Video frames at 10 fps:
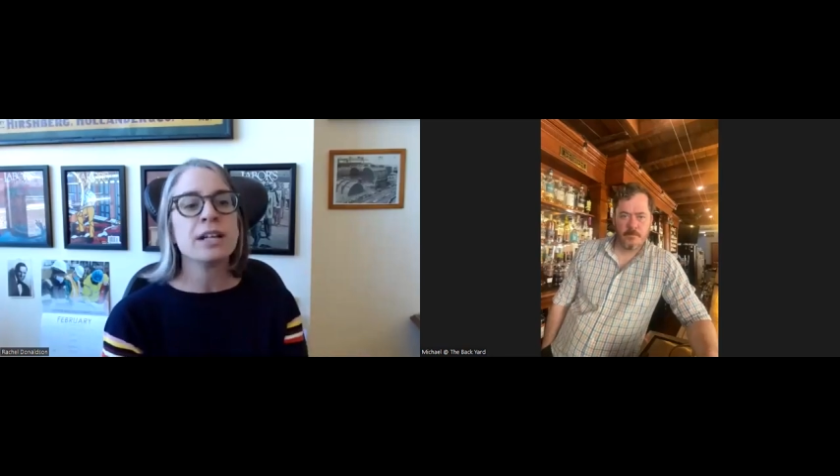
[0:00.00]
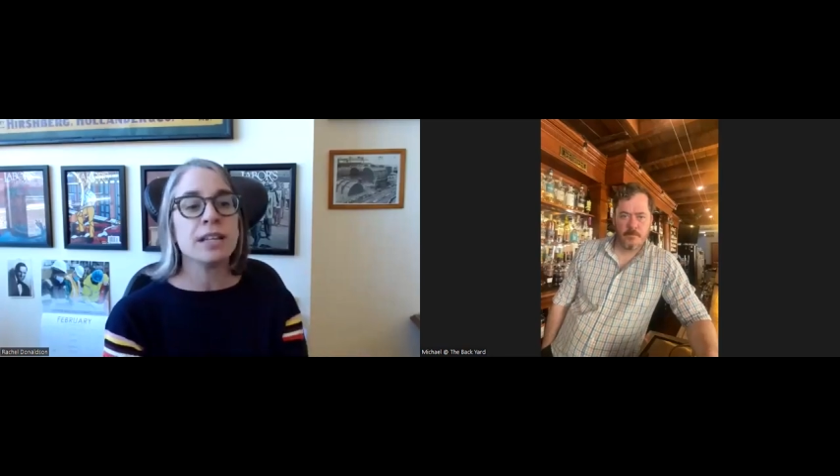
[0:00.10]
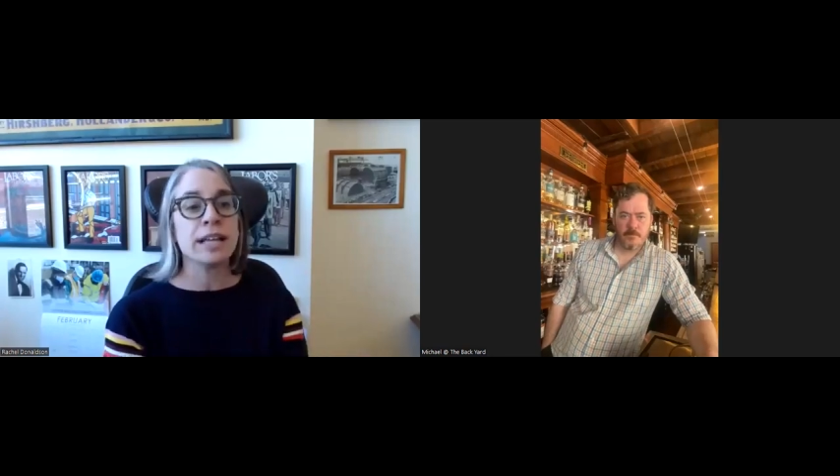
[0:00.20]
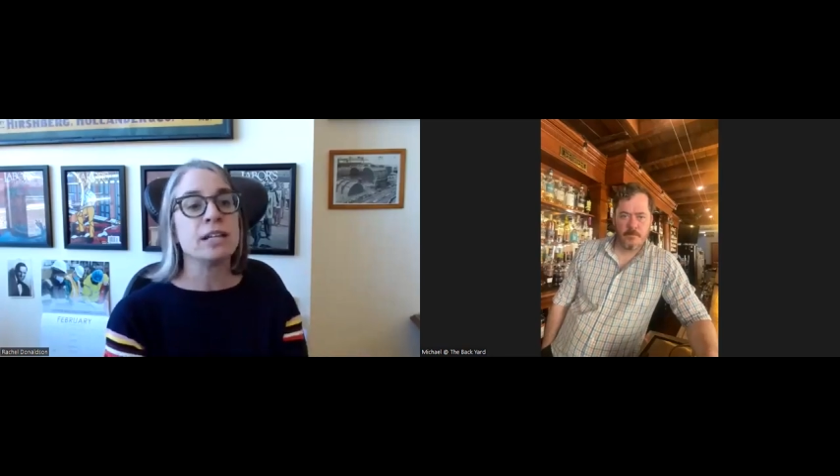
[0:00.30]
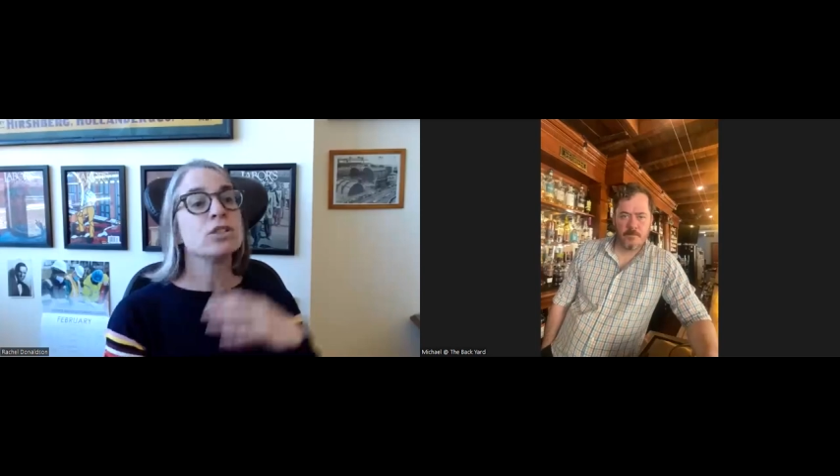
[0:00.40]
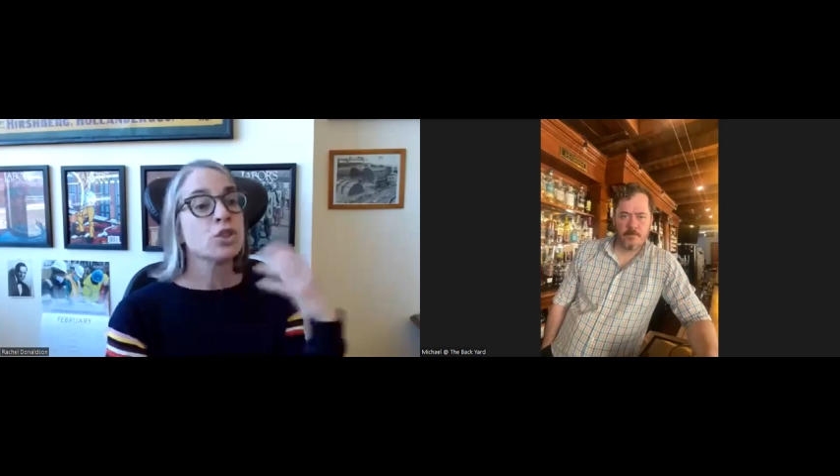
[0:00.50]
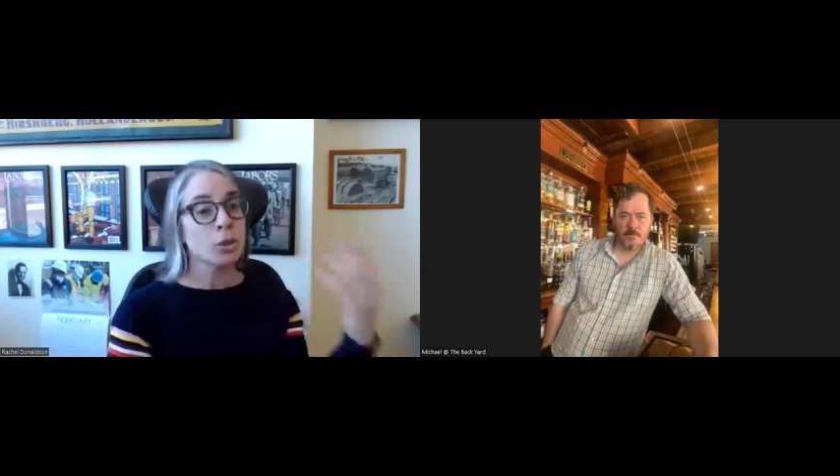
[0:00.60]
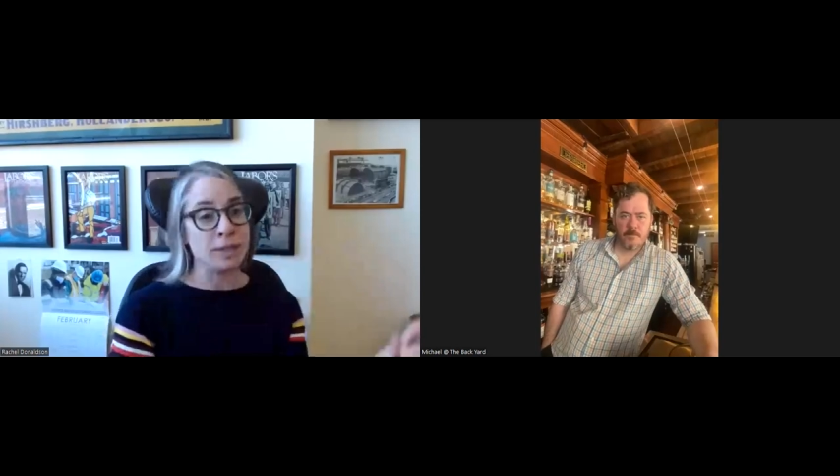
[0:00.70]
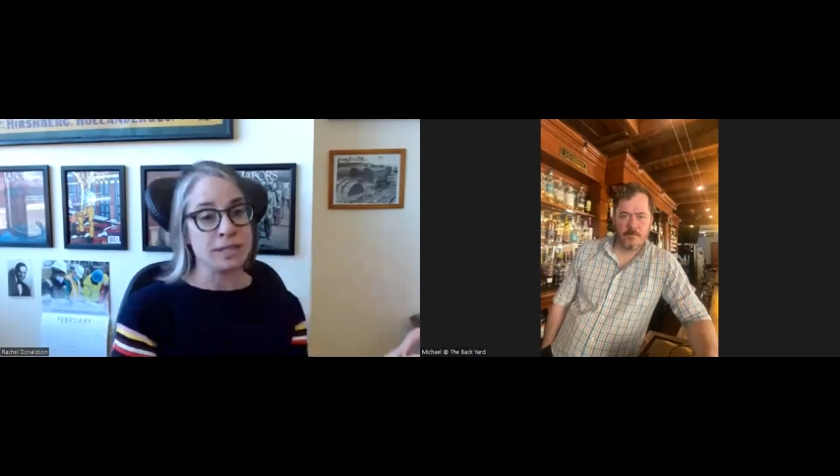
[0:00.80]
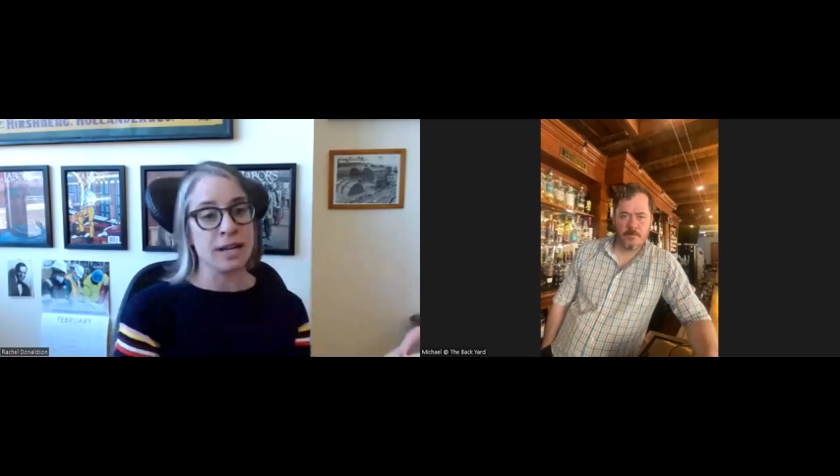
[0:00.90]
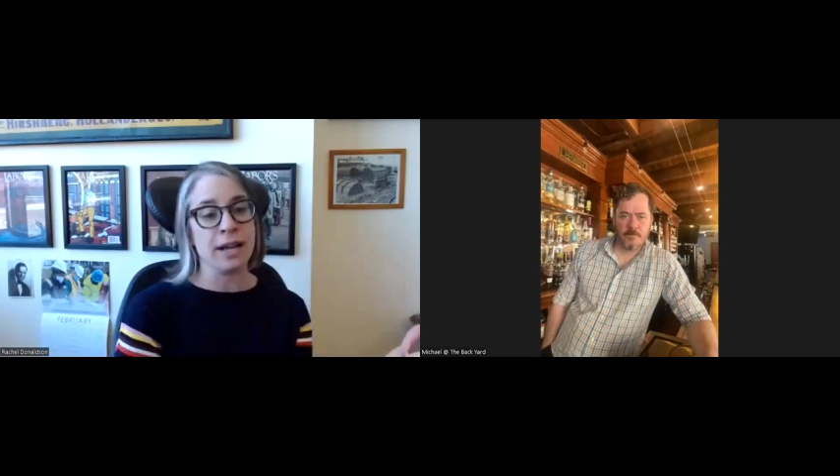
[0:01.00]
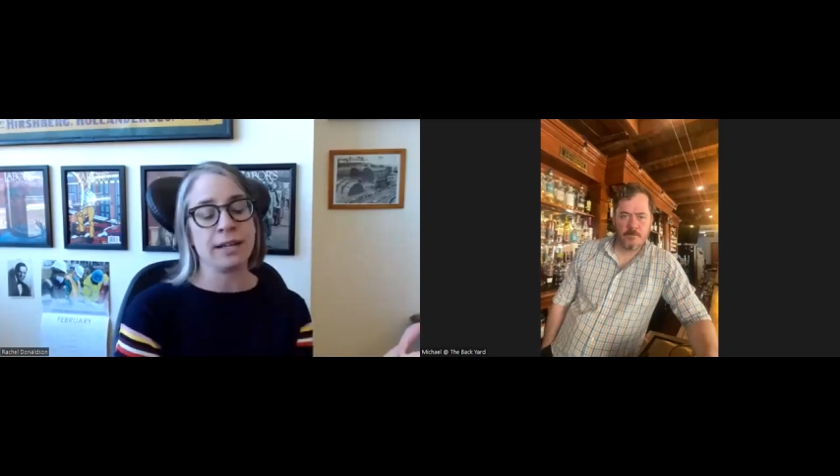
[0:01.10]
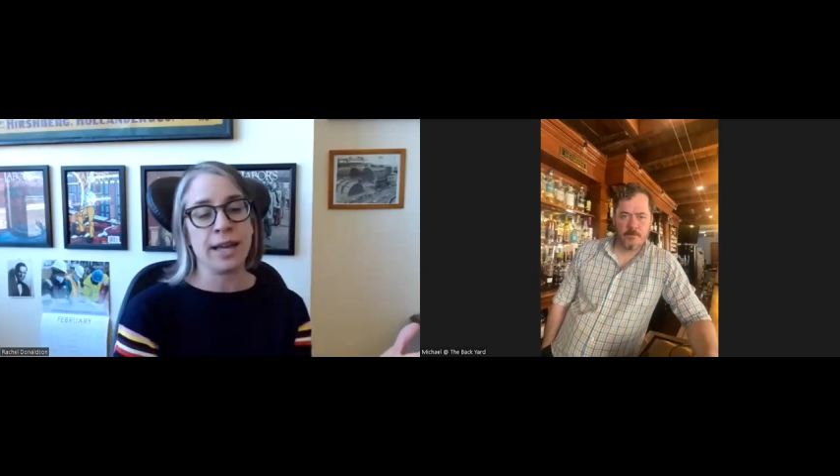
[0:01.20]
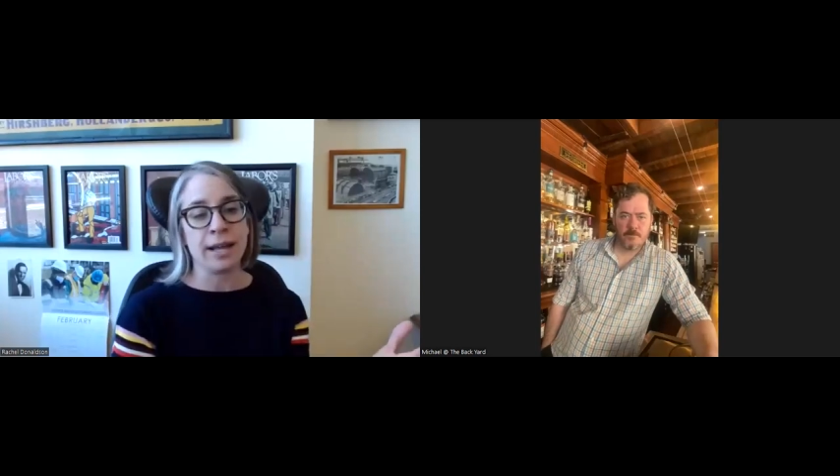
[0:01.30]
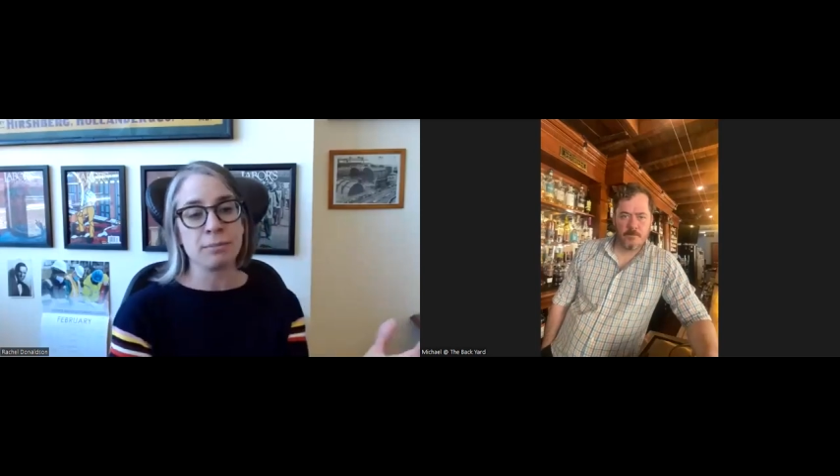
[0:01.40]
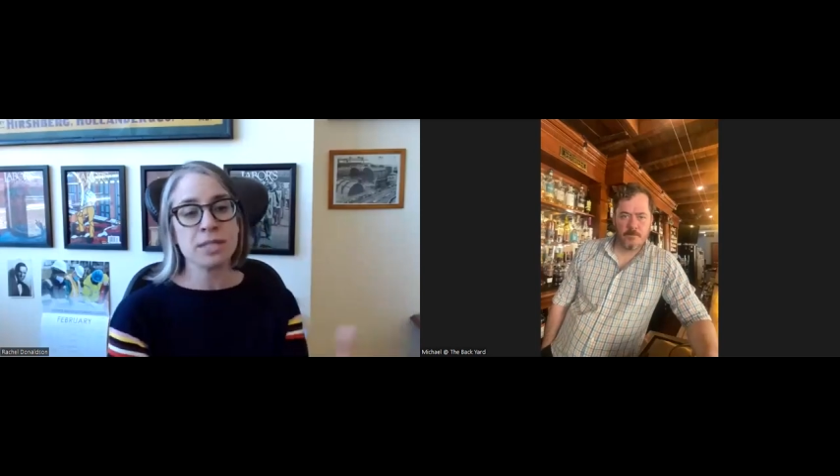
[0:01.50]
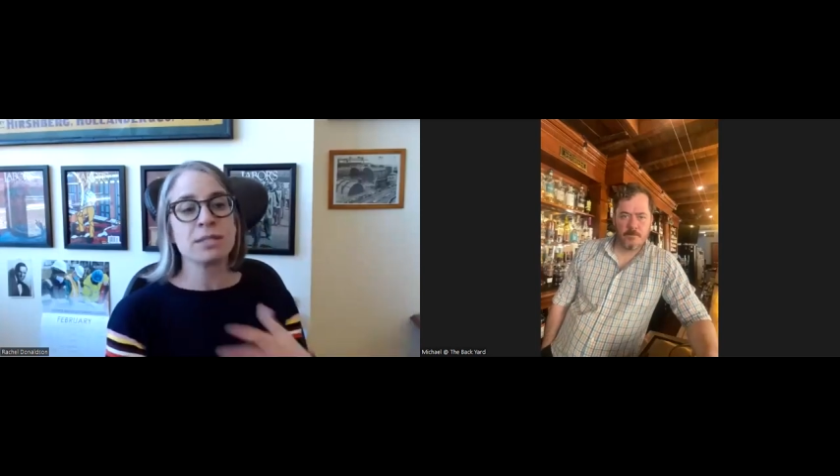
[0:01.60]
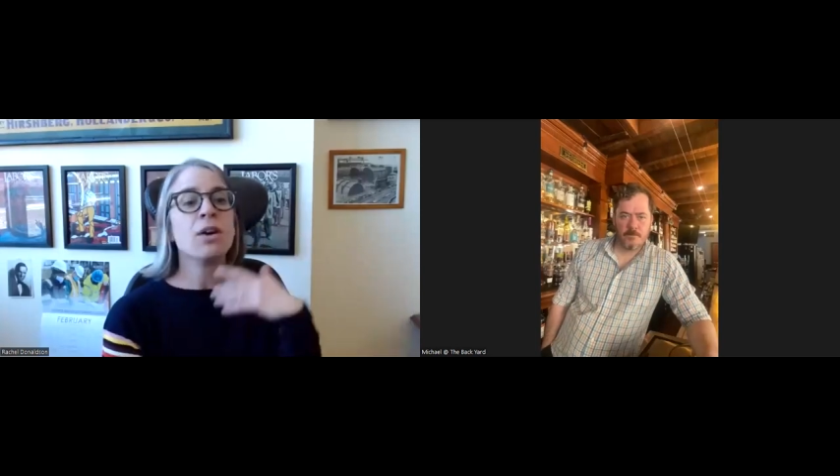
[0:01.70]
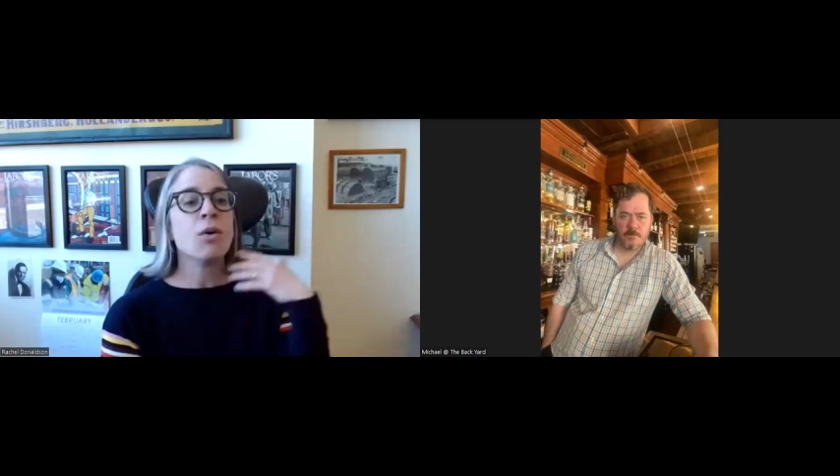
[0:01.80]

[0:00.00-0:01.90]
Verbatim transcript: like turpentine camps